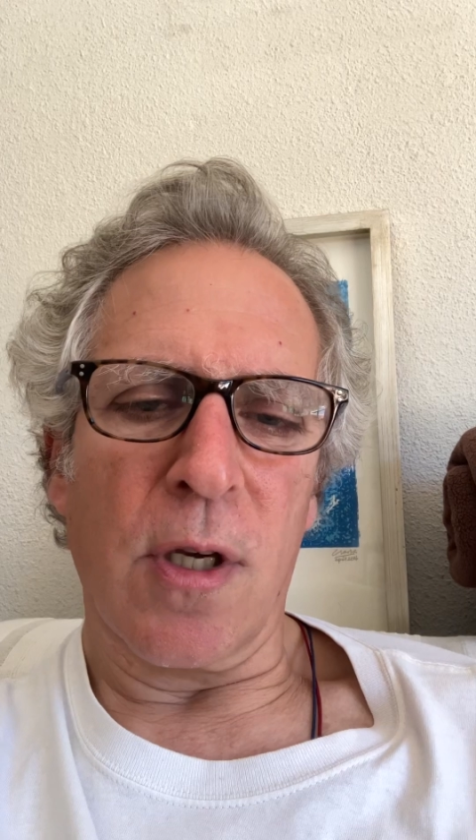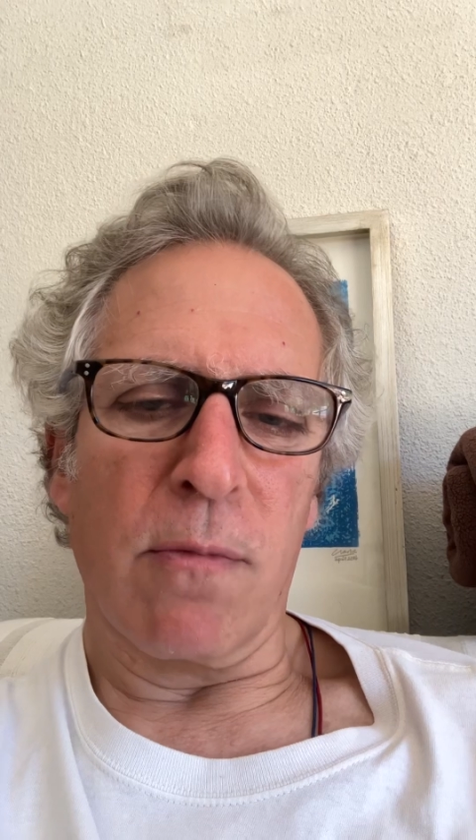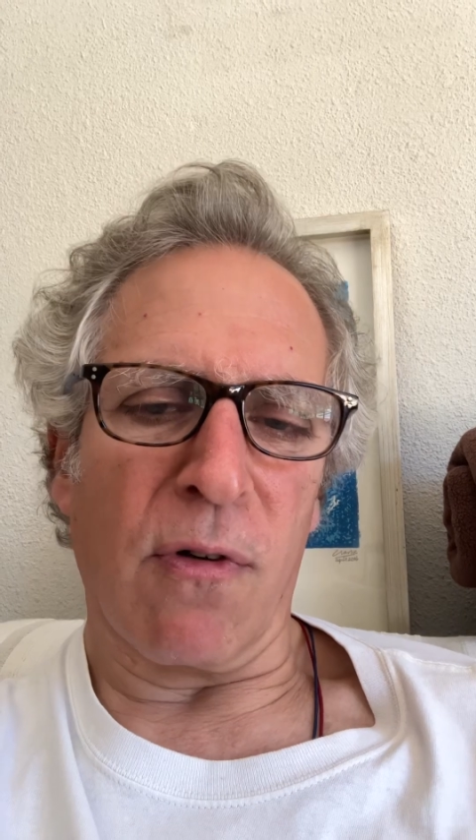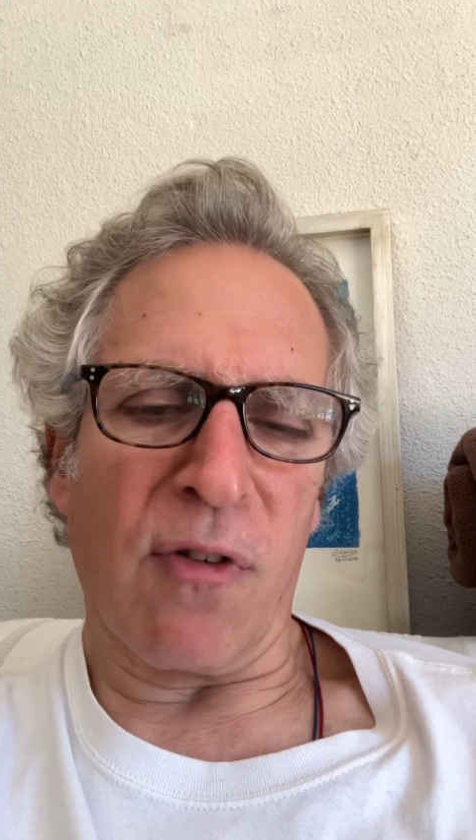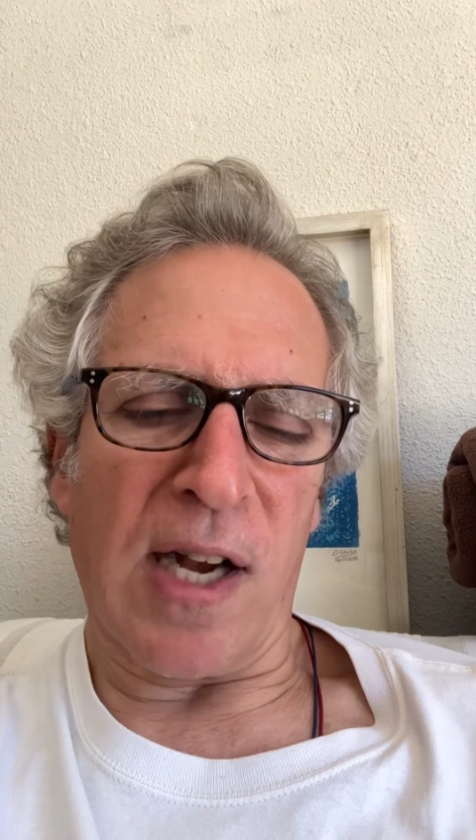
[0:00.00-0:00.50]

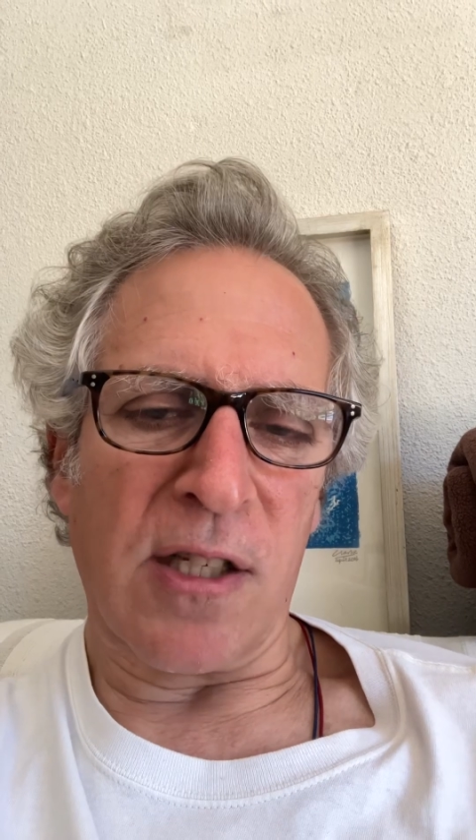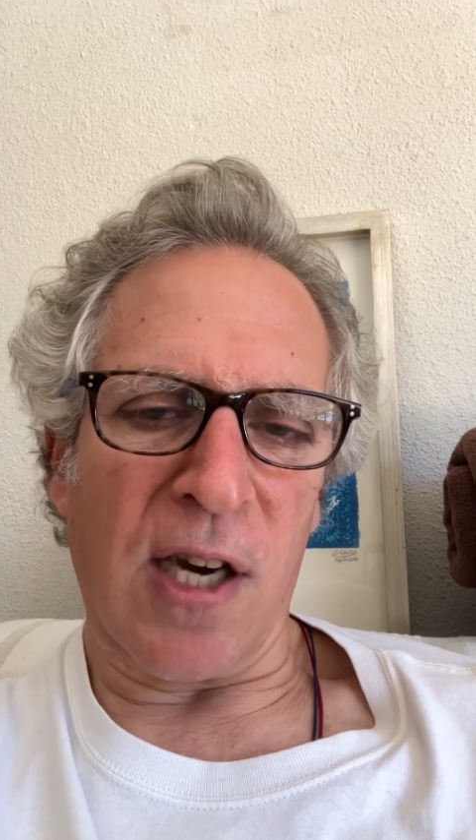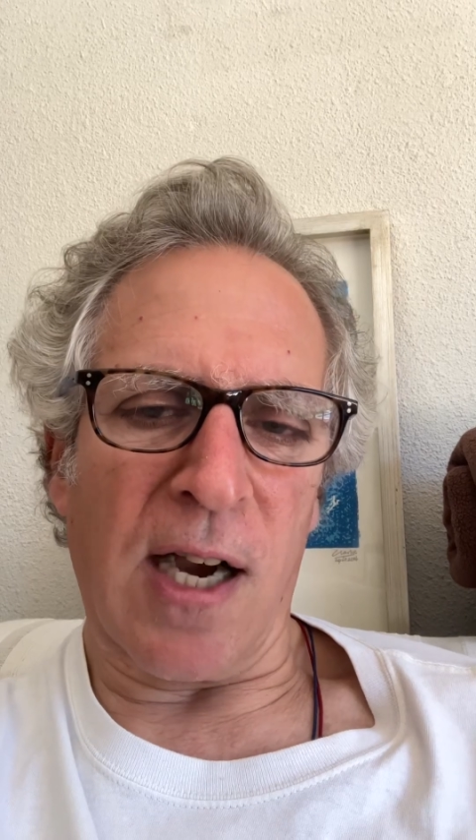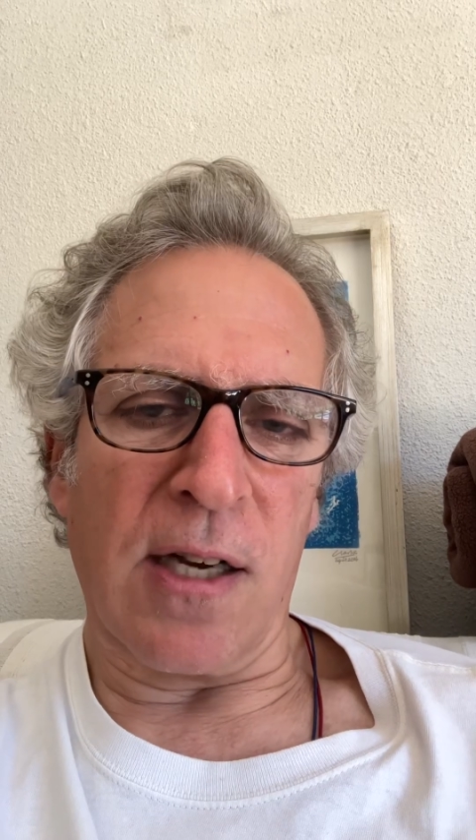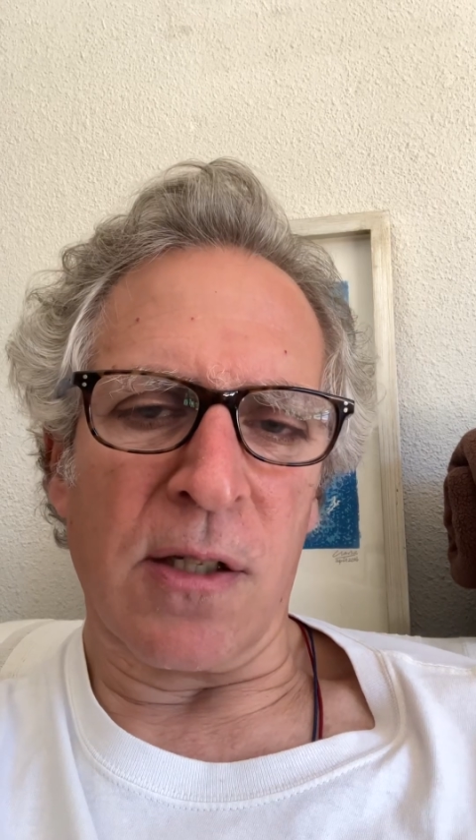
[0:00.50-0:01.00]
provide
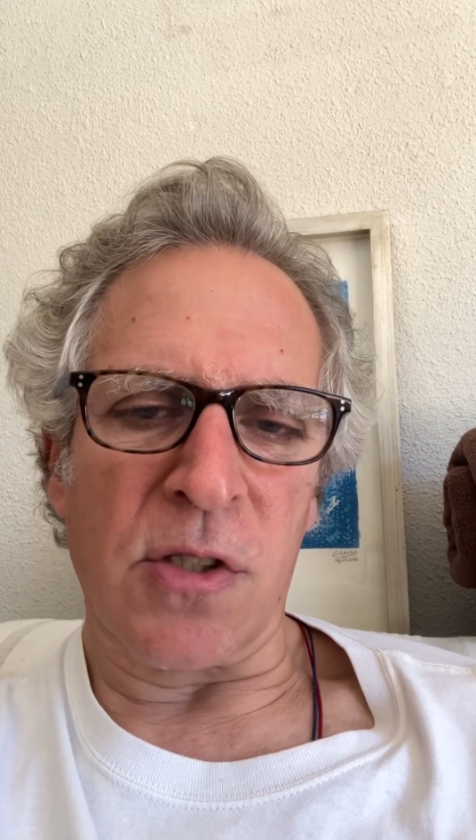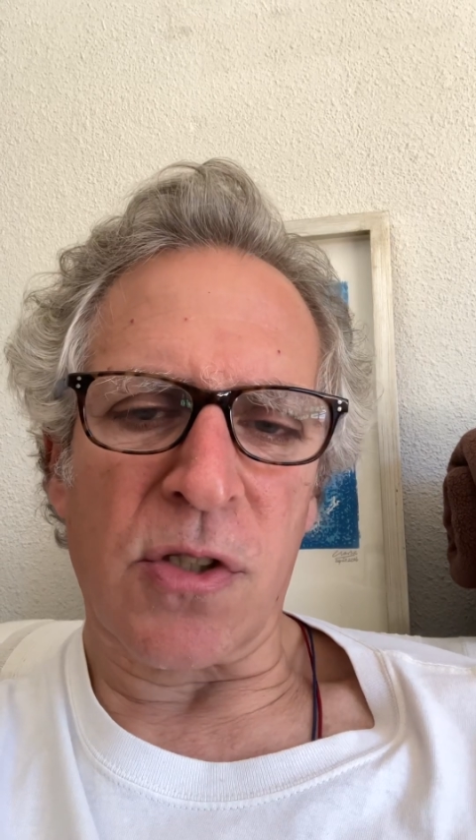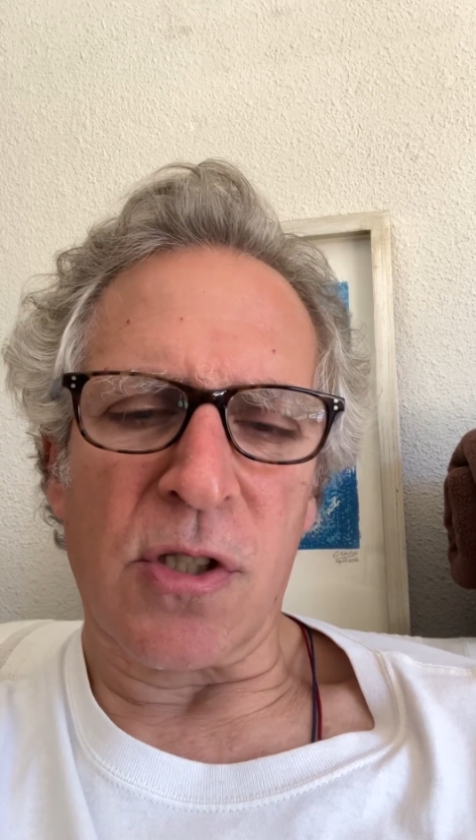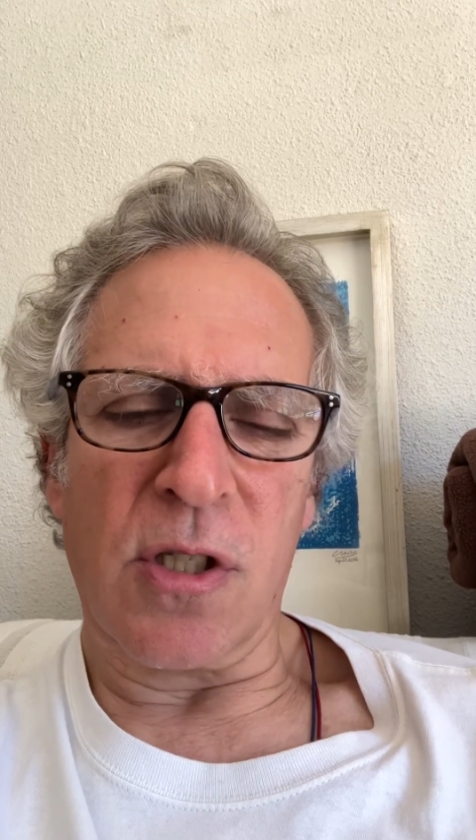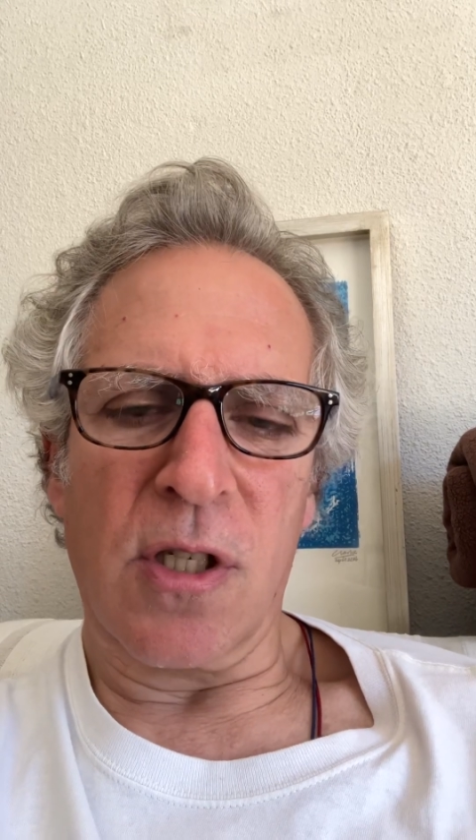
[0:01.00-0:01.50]

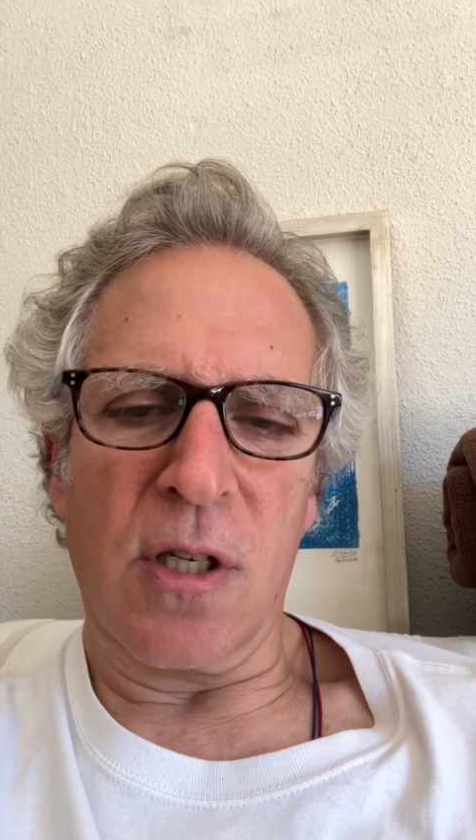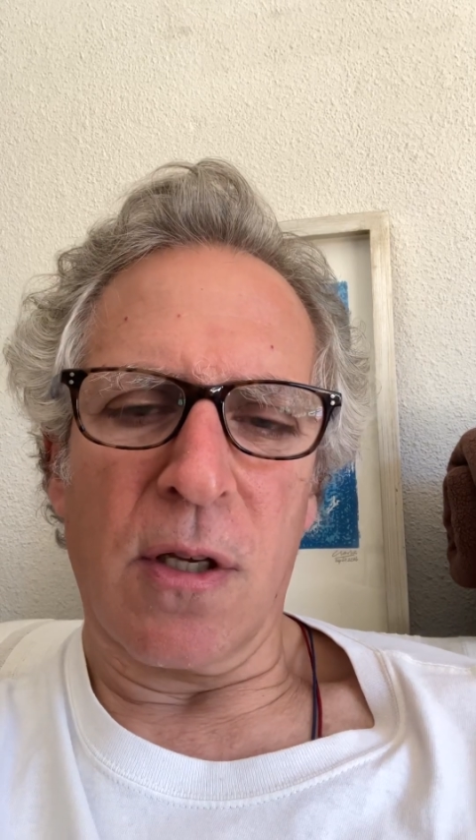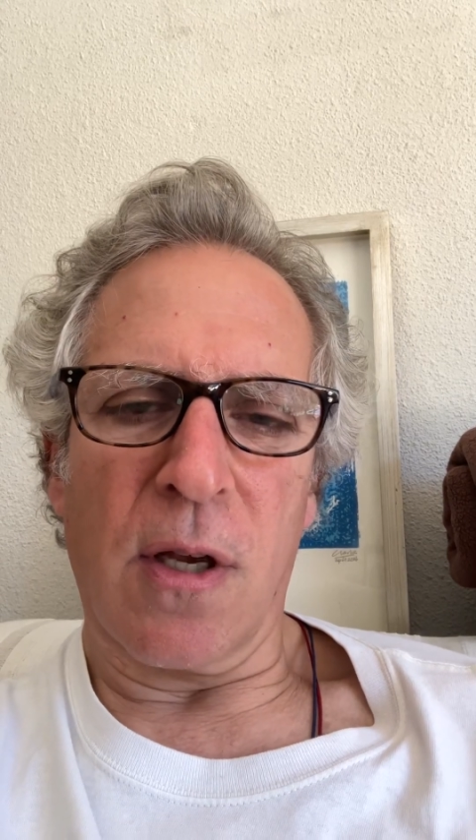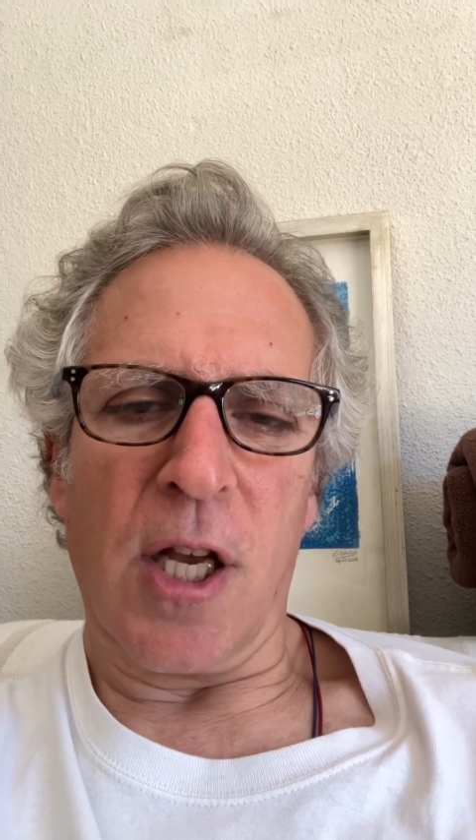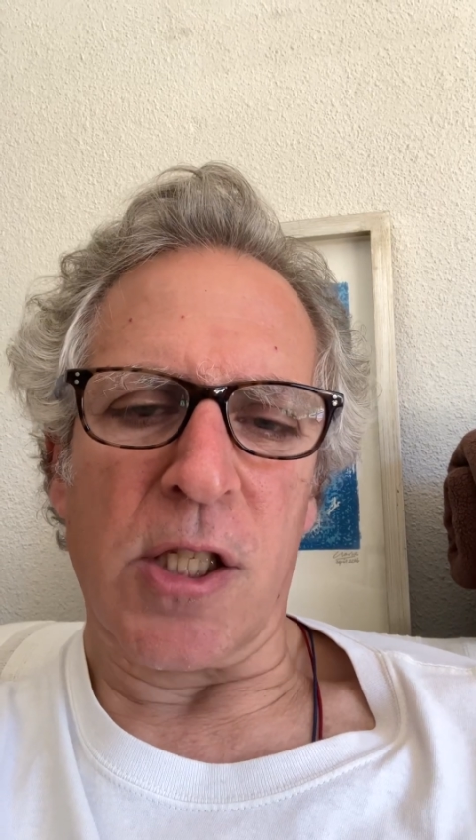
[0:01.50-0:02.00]
guidance
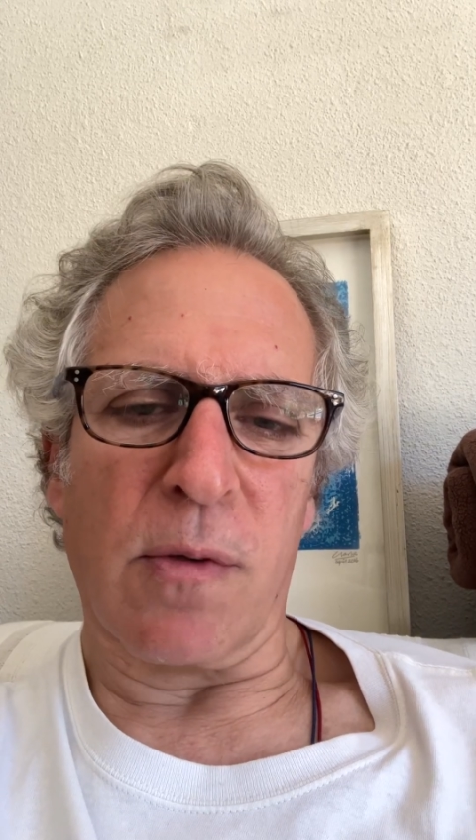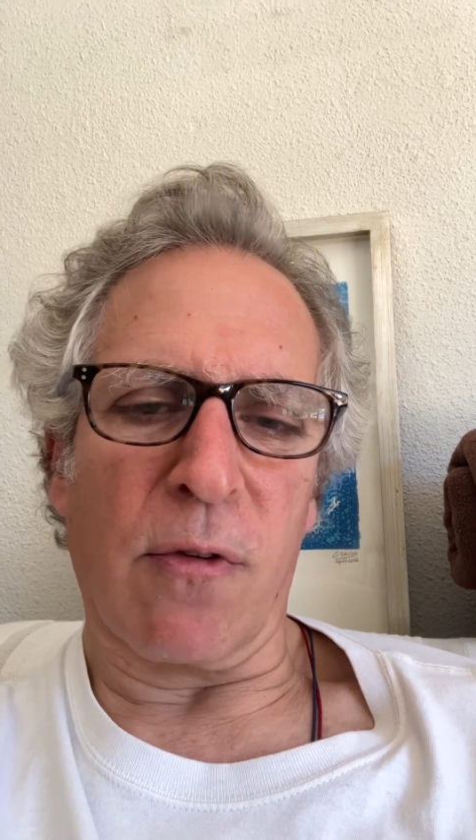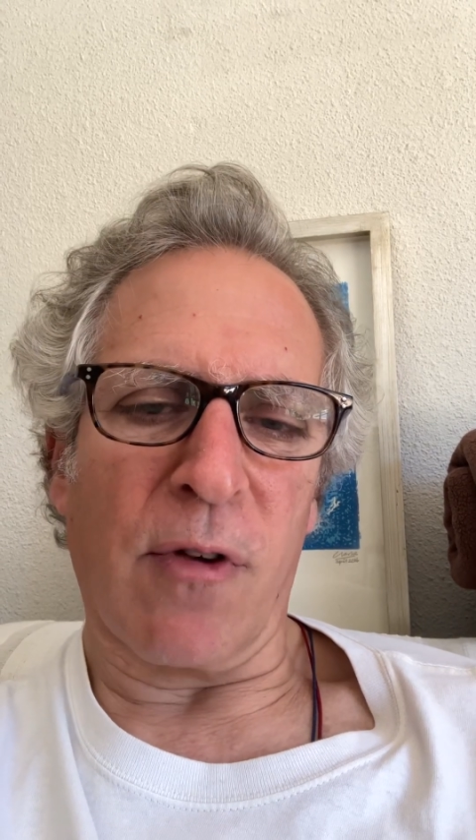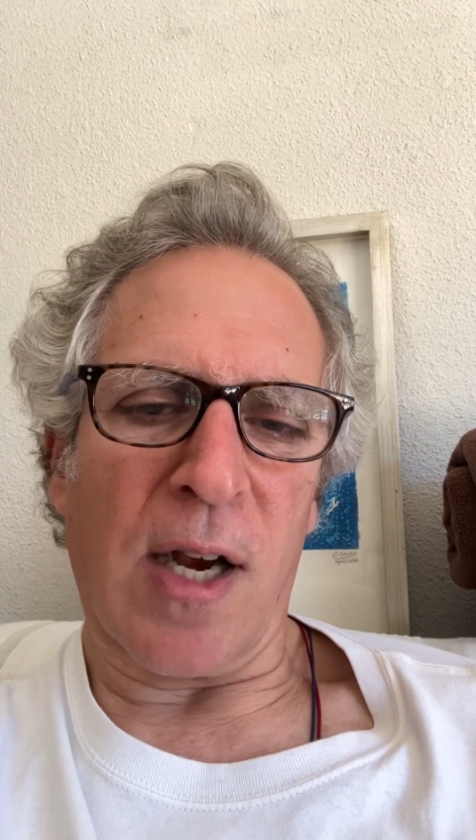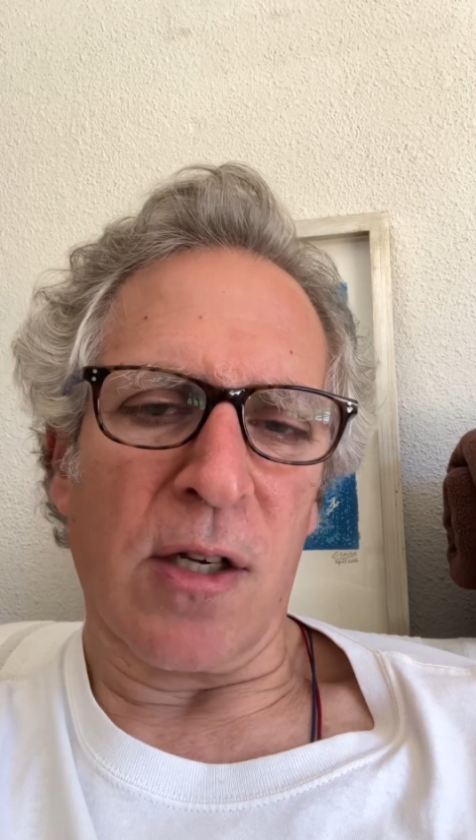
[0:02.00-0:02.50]
and to
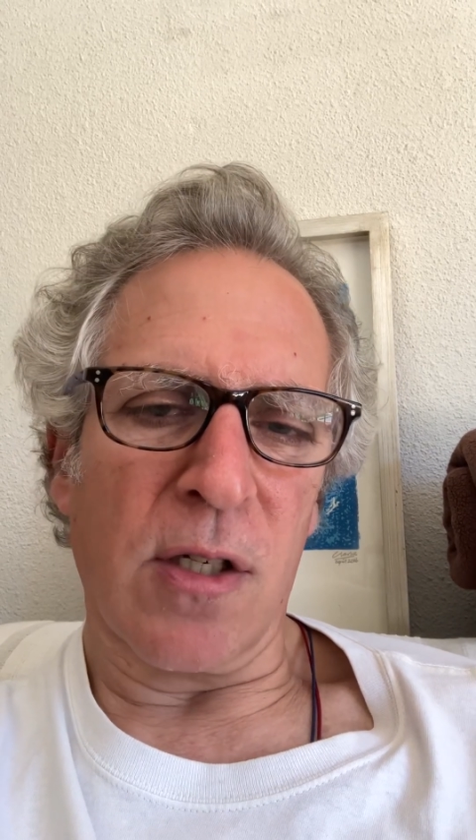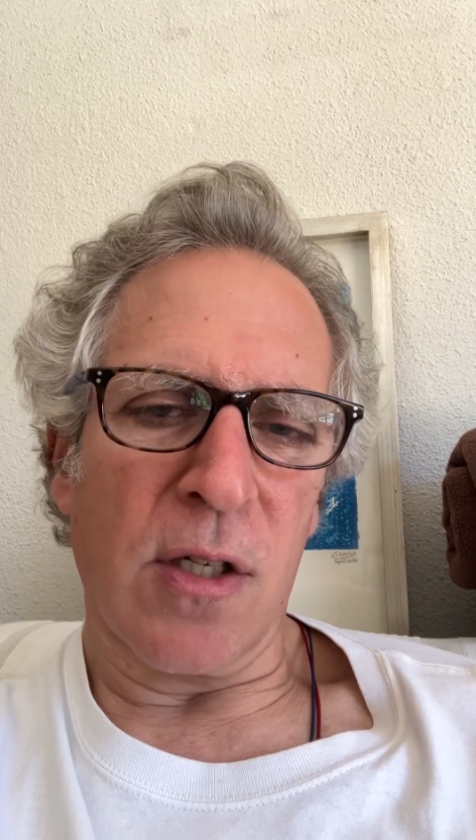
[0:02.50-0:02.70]
provide